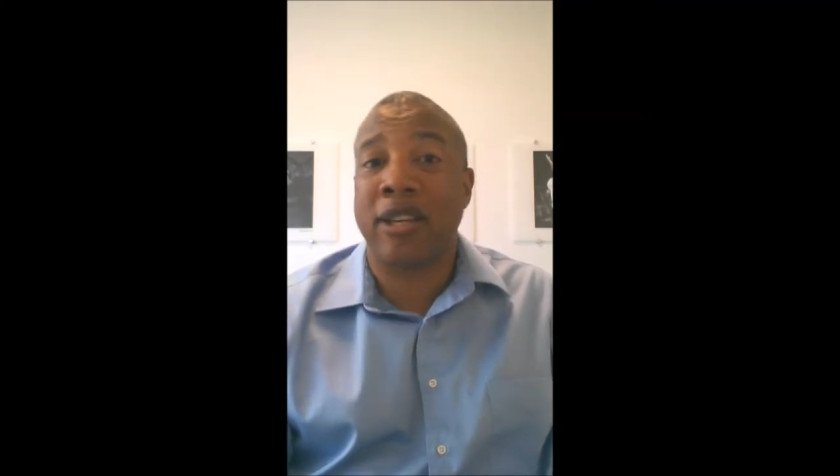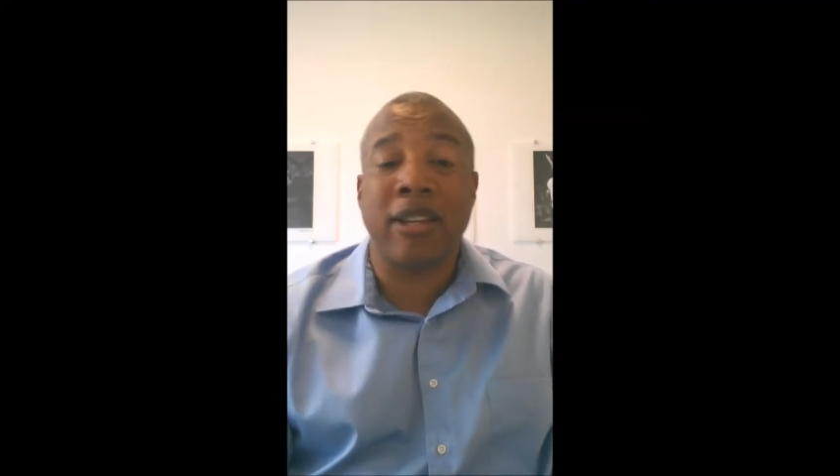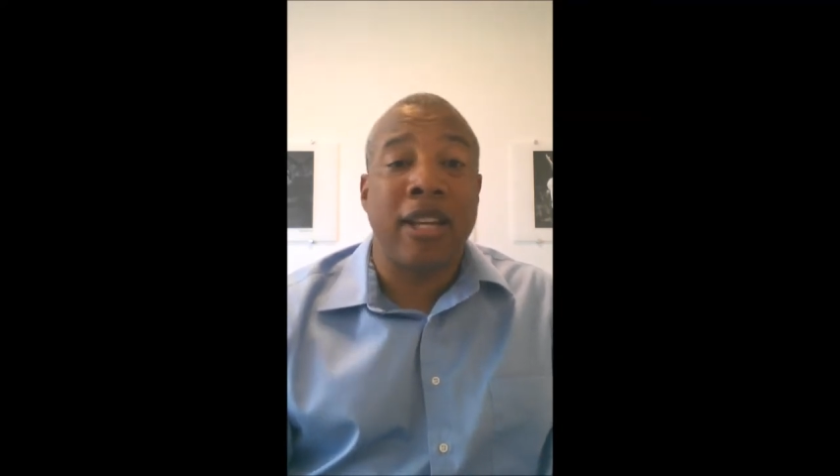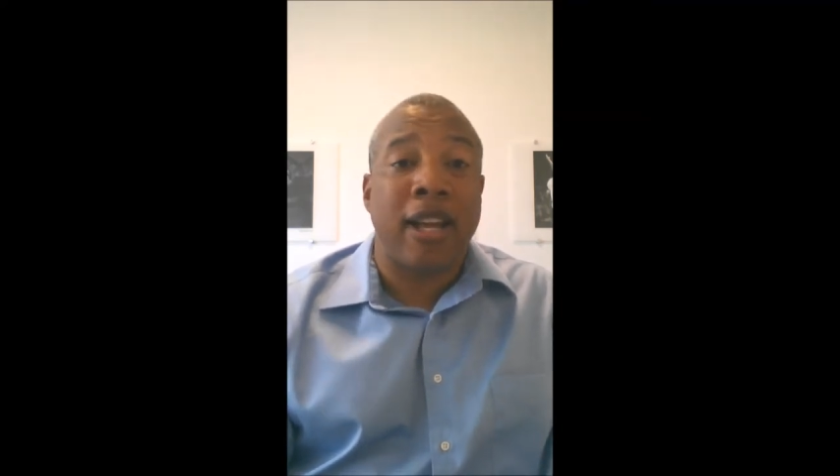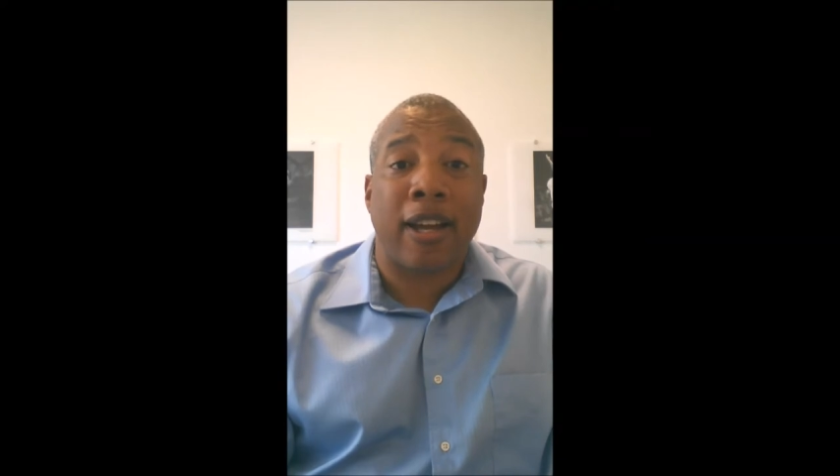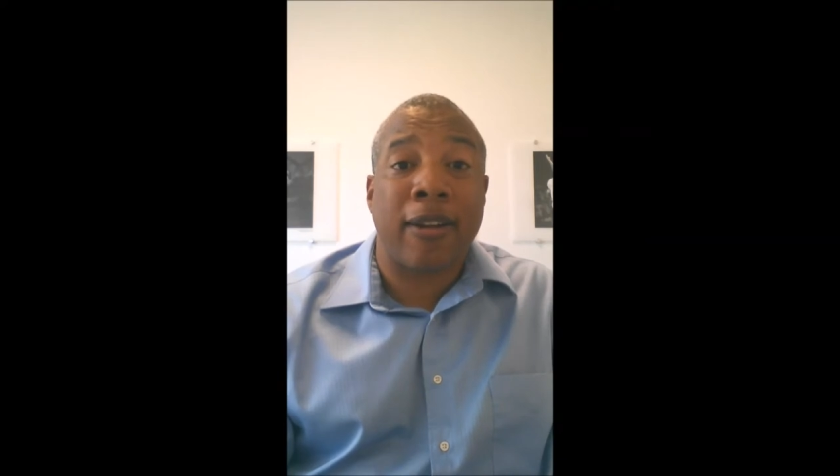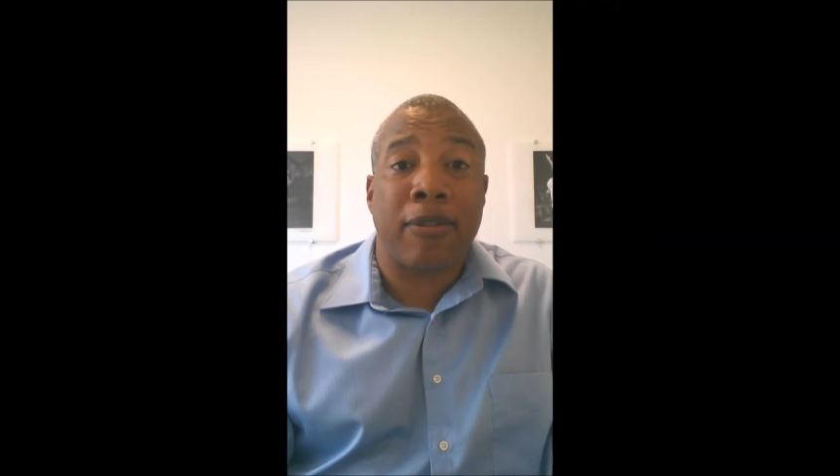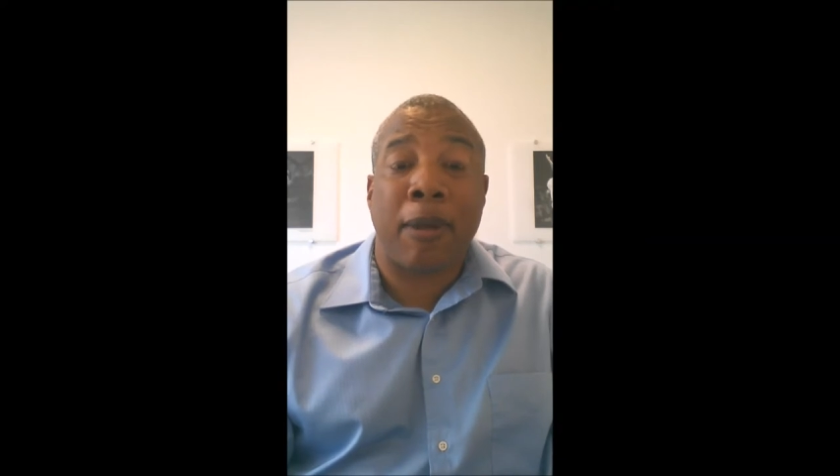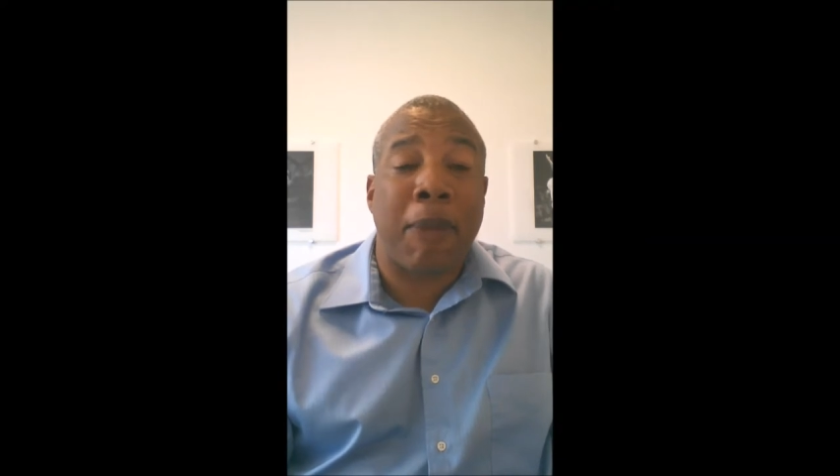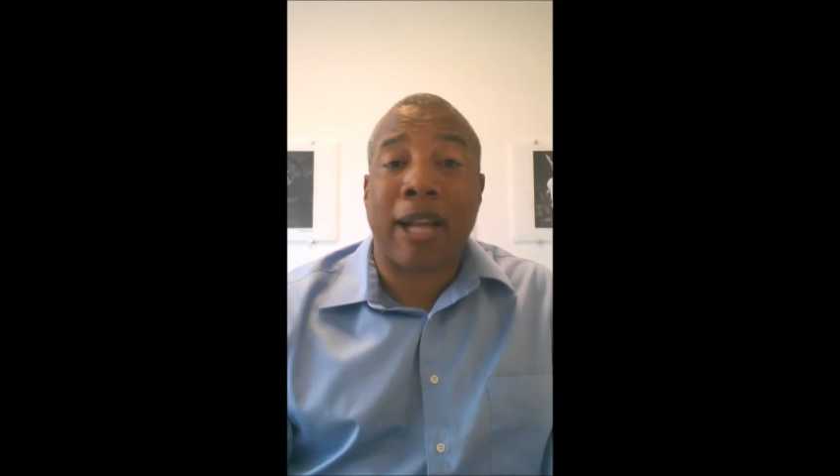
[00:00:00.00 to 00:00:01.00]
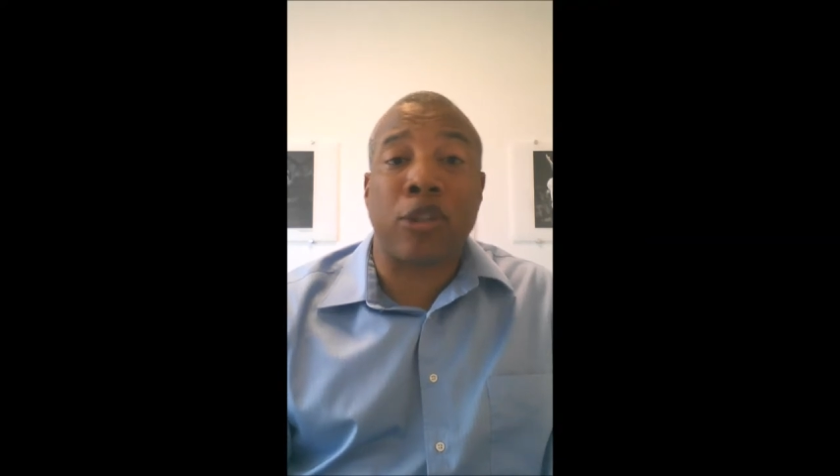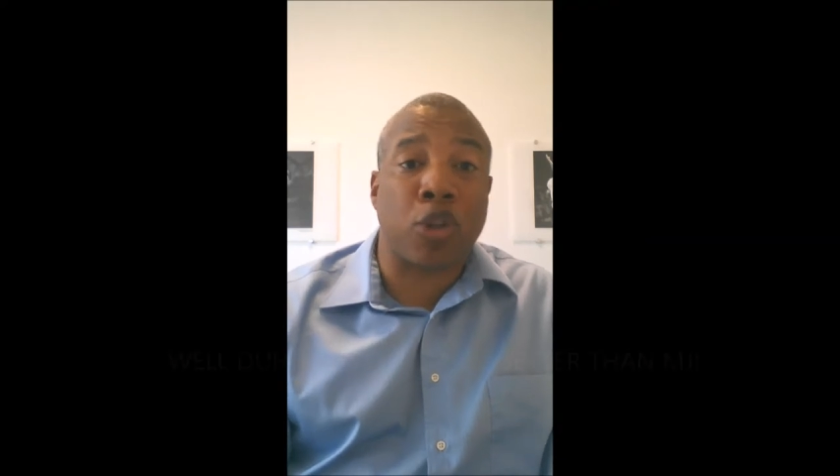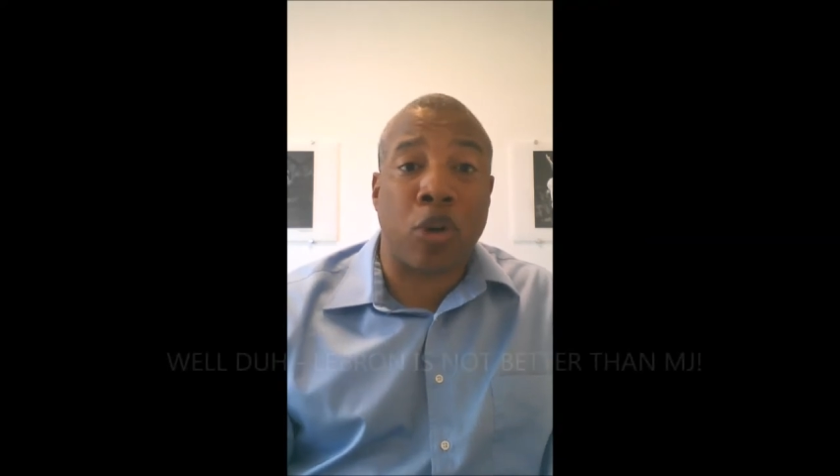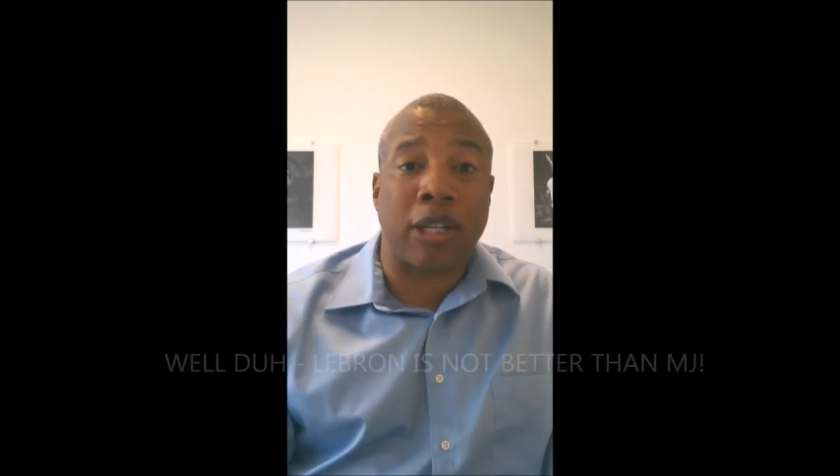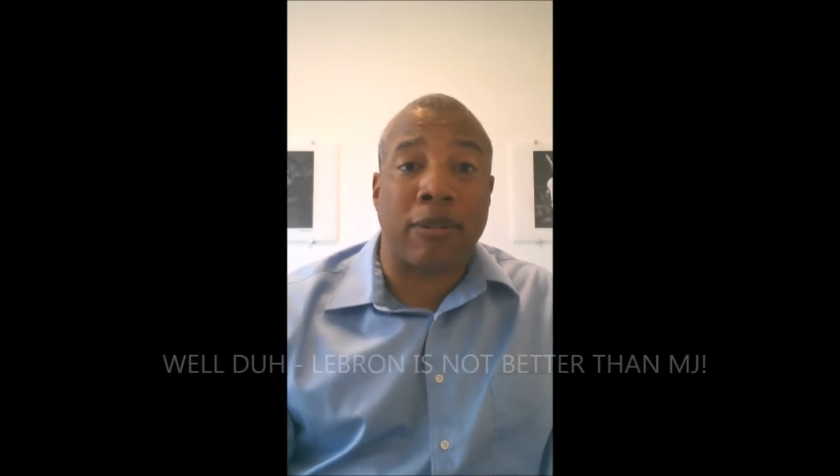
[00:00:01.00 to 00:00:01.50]
a Michael
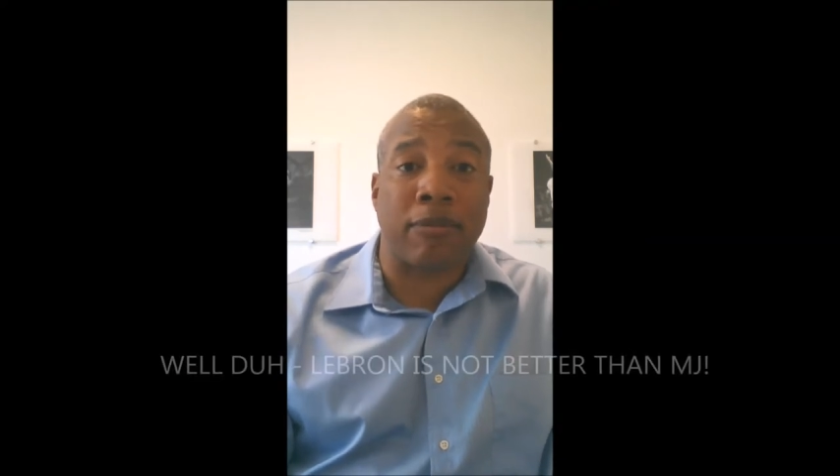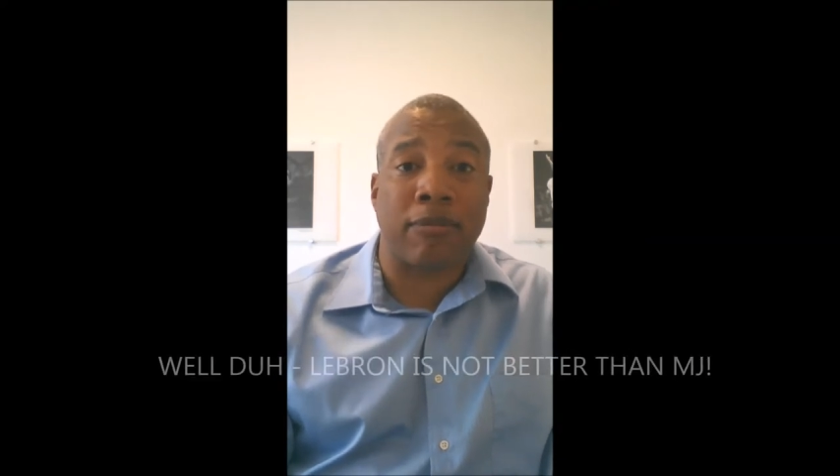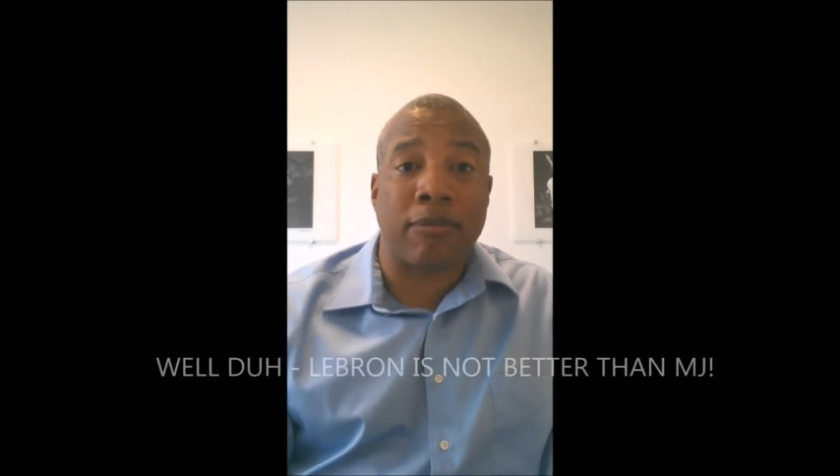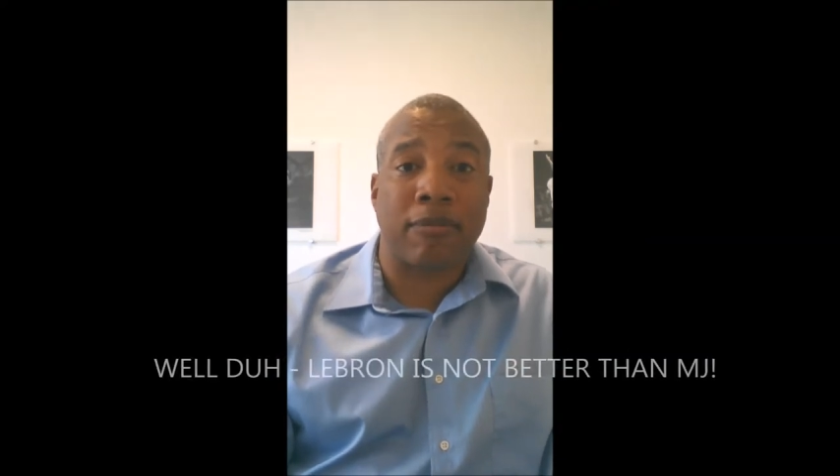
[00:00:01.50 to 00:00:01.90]
Jordan.